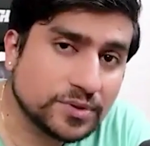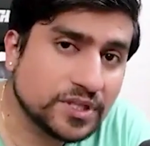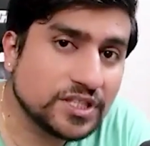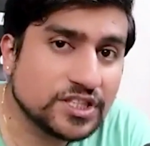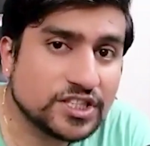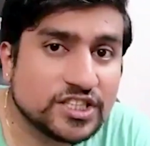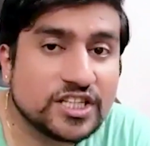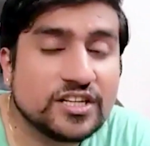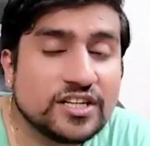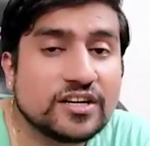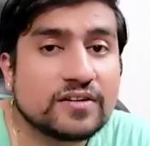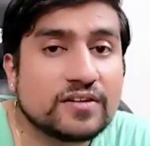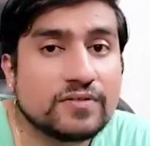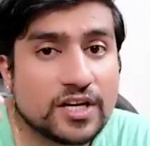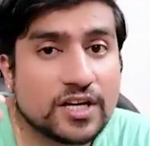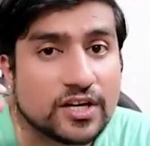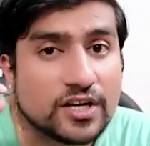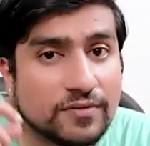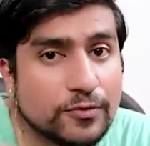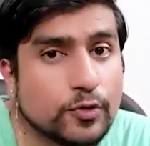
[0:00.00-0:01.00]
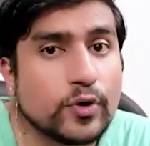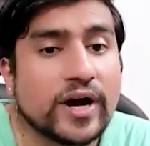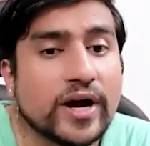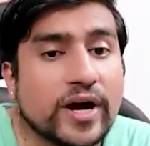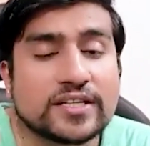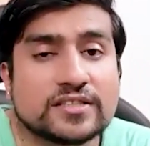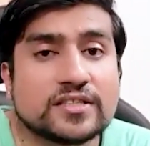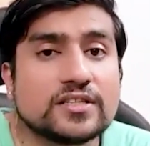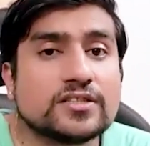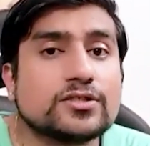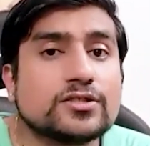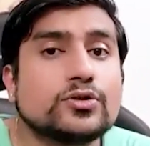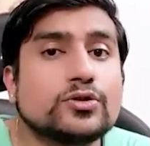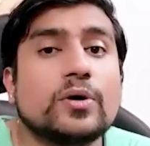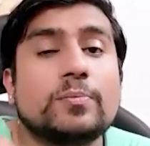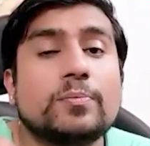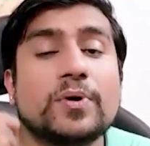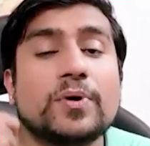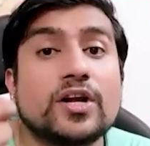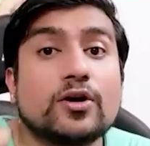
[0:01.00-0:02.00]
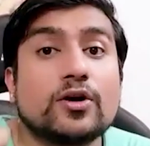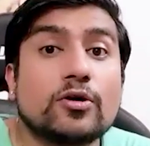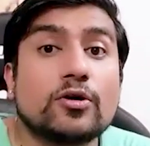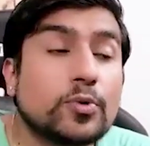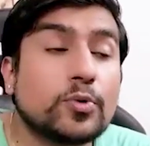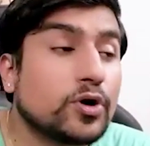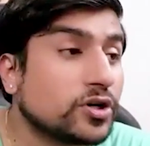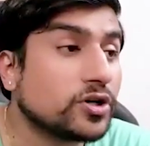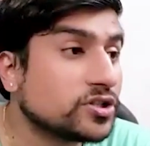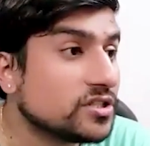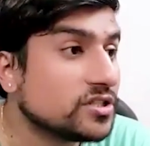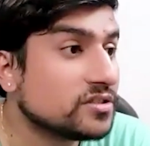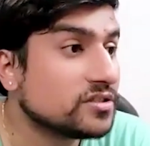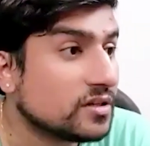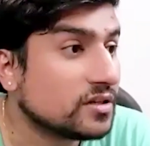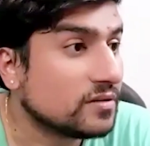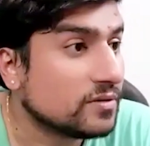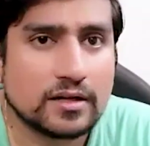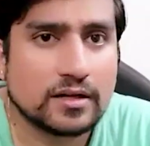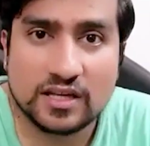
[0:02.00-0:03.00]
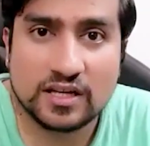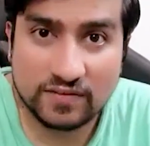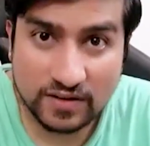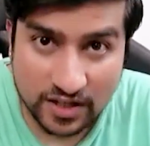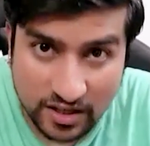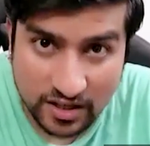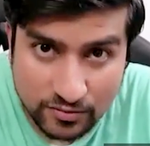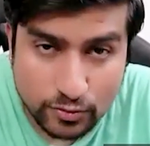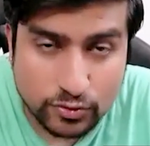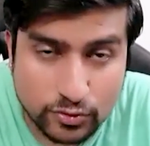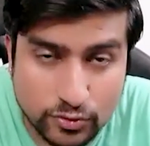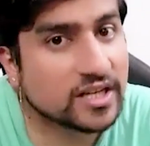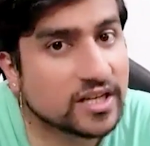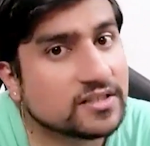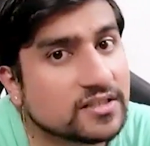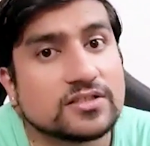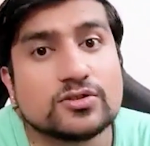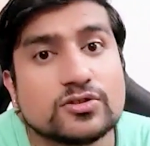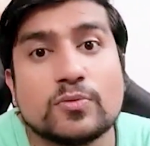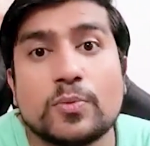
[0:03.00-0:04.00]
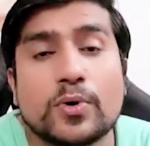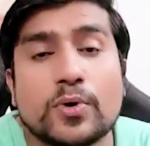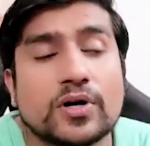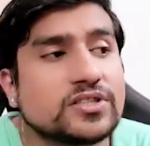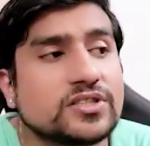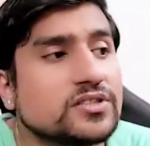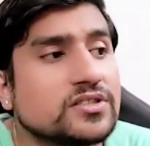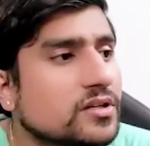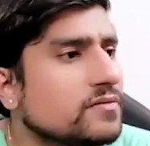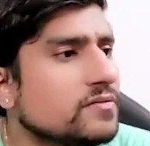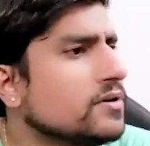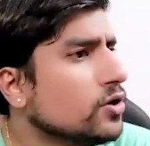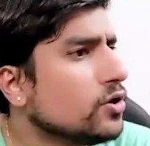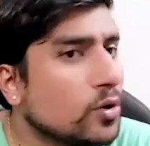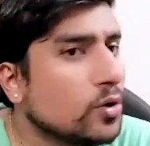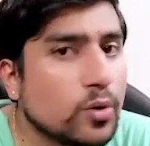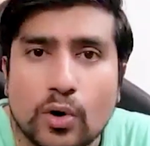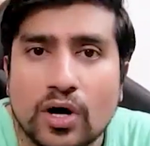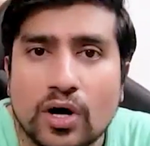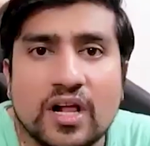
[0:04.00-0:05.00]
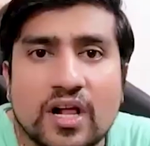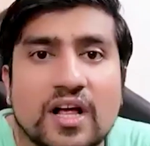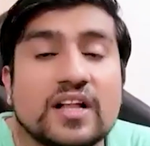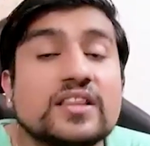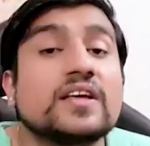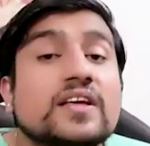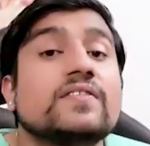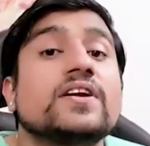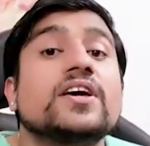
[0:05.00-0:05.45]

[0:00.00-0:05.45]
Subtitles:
engineer will give you access to a particular production server? They will give you the access of production server? No, they will